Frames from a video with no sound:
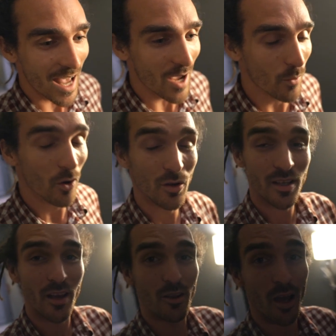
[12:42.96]
And we're
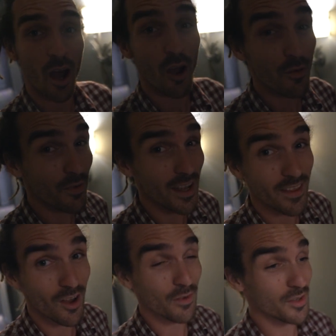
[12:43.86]
also hopefully
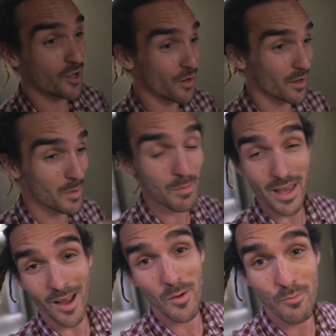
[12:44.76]
in the afternoon going to be
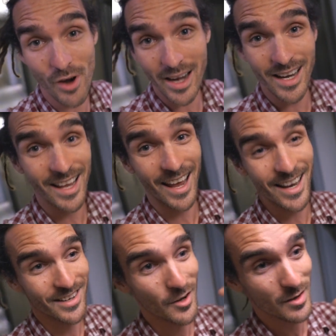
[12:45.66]
meeting up with Bradley
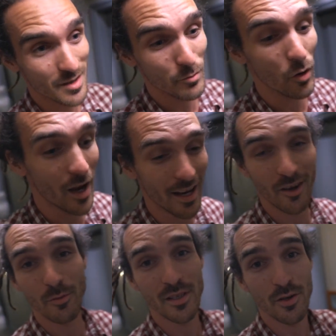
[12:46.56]
again and doing some more
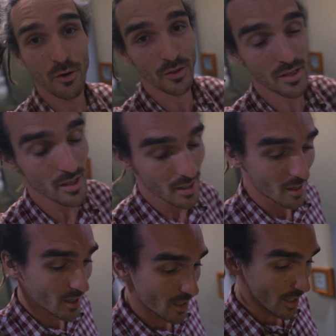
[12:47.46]
helicopter tours.
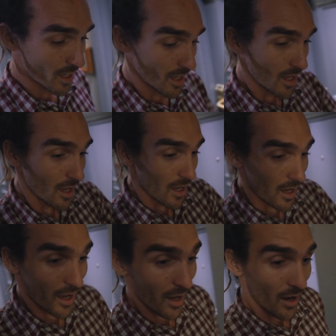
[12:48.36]

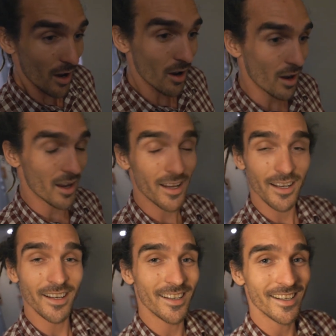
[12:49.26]

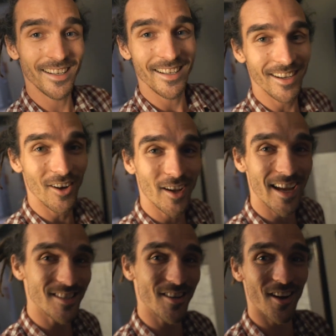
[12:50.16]
Oh, I'll
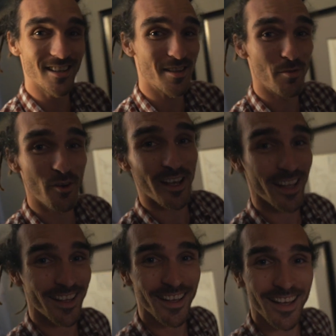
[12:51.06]
catch you guys in the
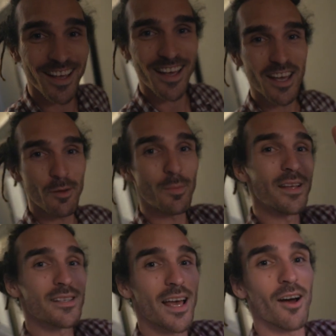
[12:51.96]
morning.
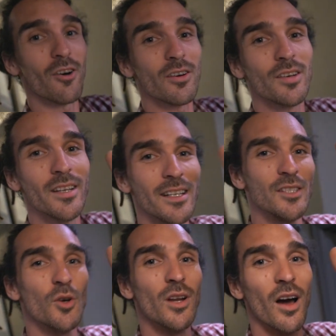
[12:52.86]
Peace out,
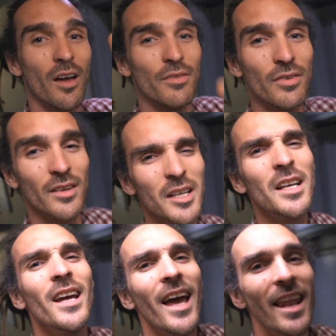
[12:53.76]
enjoy life,
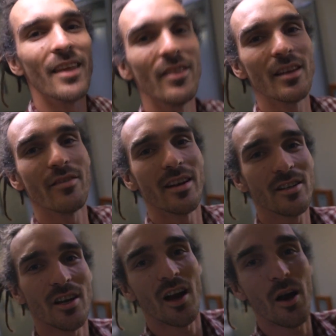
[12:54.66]
and live the
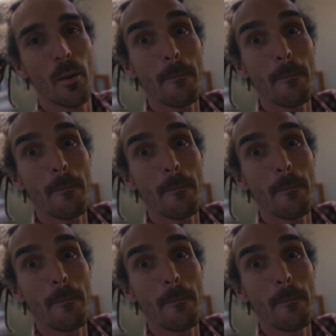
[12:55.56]
adventure.